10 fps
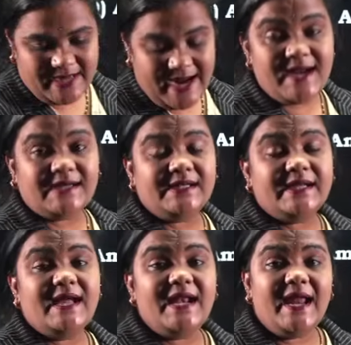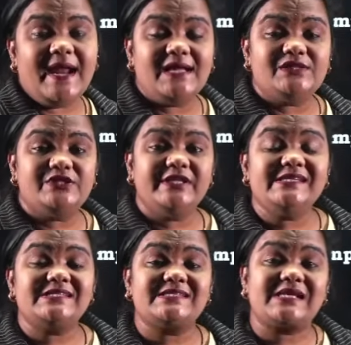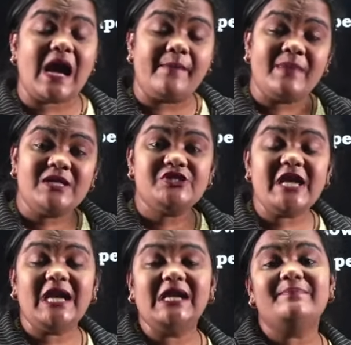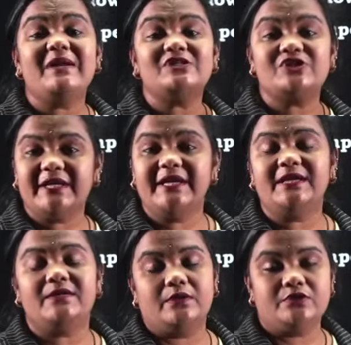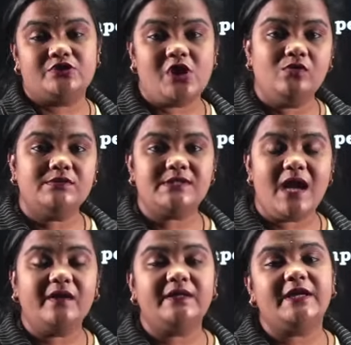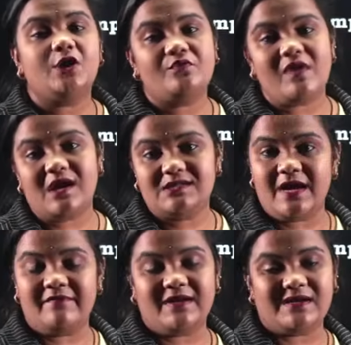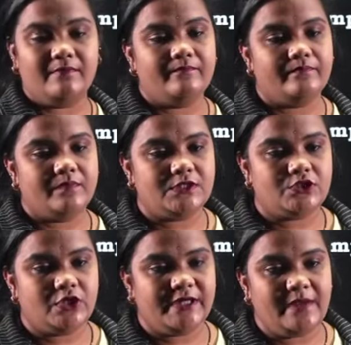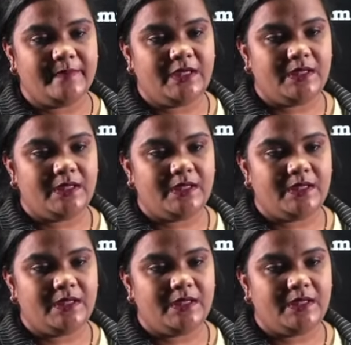electrical energy is commercially measured in joules or kilowatts hour. So tell me.